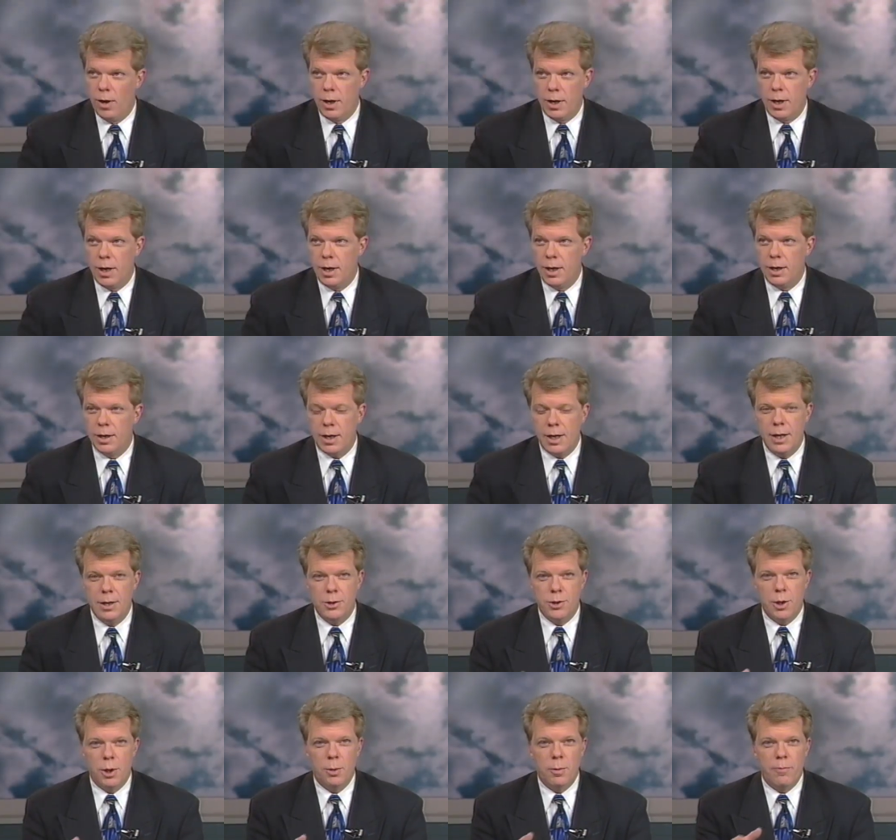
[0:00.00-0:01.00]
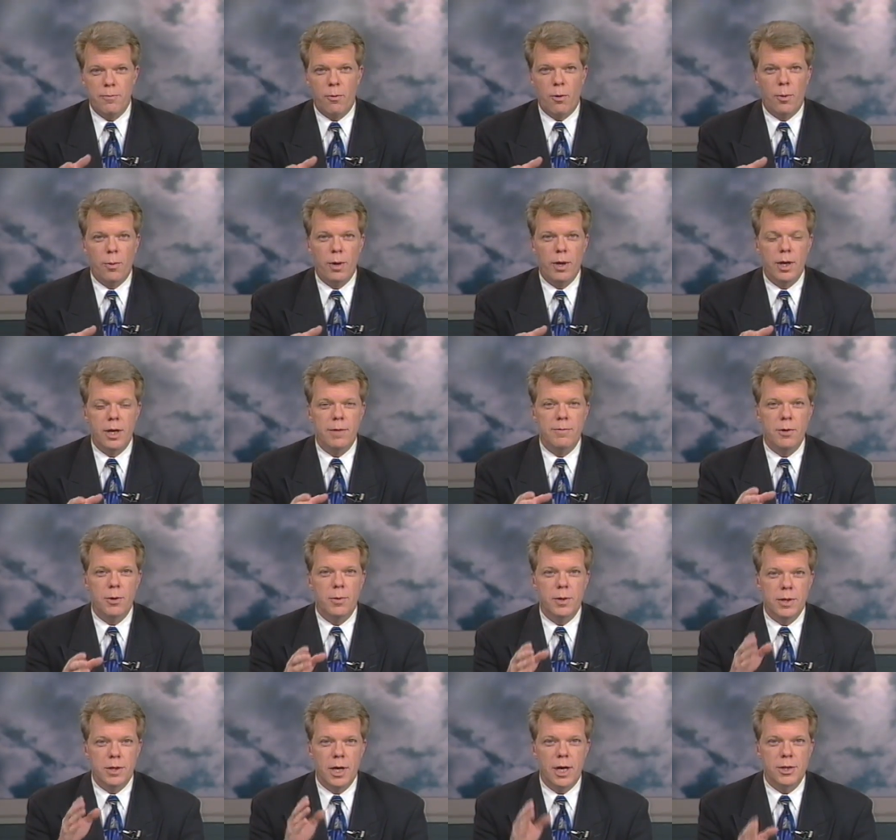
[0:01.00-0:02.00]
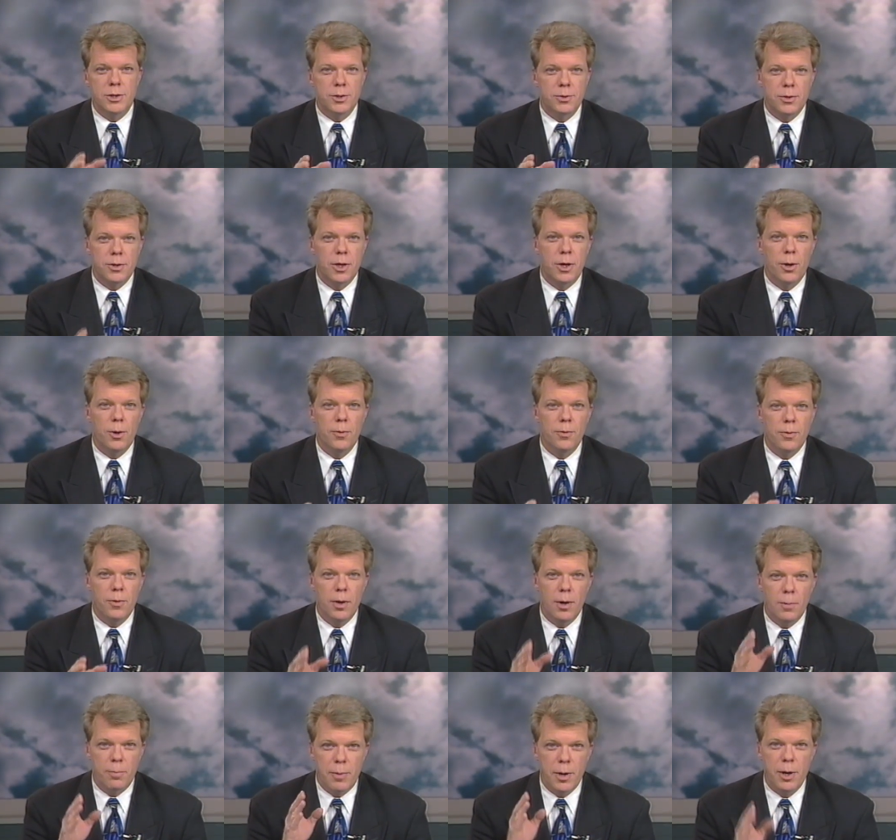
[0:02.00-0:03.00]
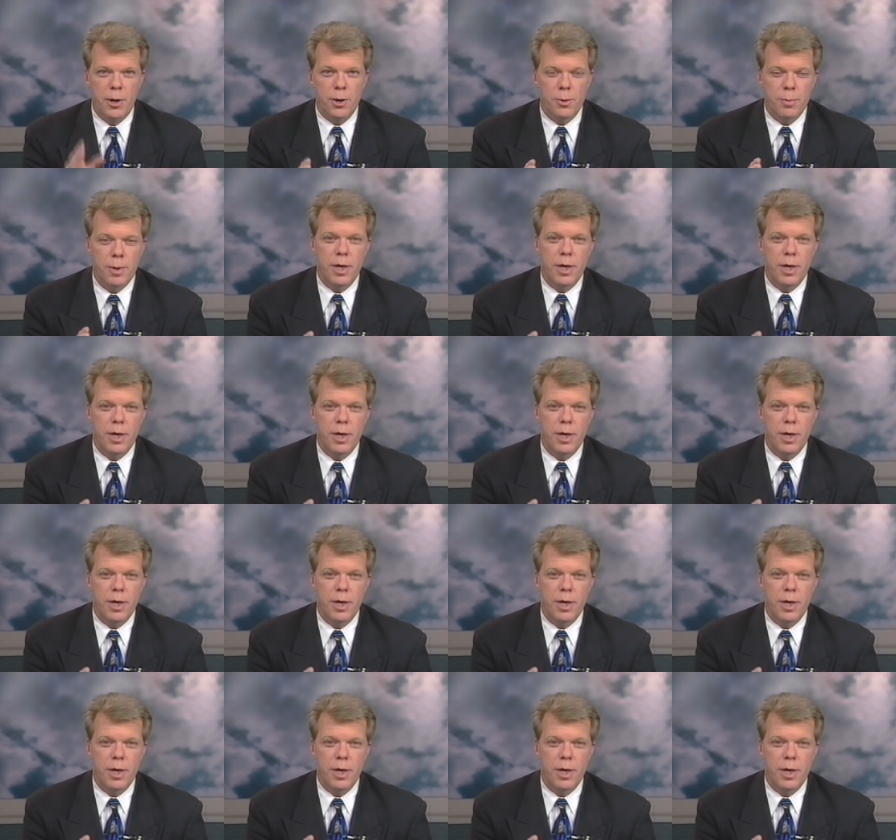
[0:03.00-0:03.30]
Well, uh, again, Jody, before we leave you, it doesn't, though, appear